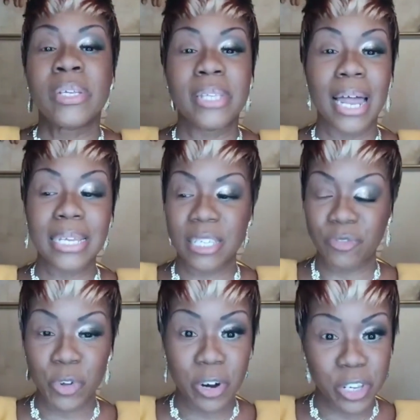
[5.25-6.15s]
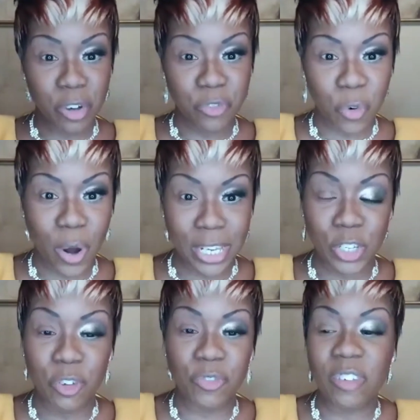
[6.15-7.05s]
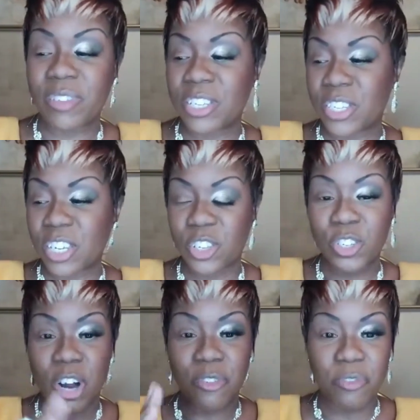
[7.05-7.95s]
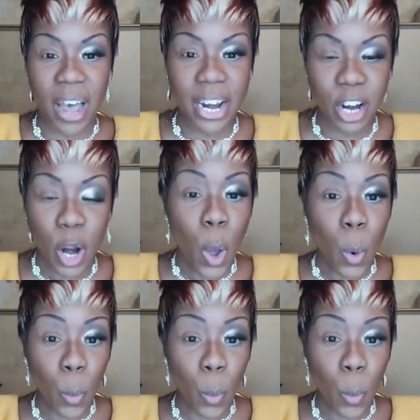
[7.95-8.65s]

Darlings, if you're in your 40s, your 50s, 60s, or finer,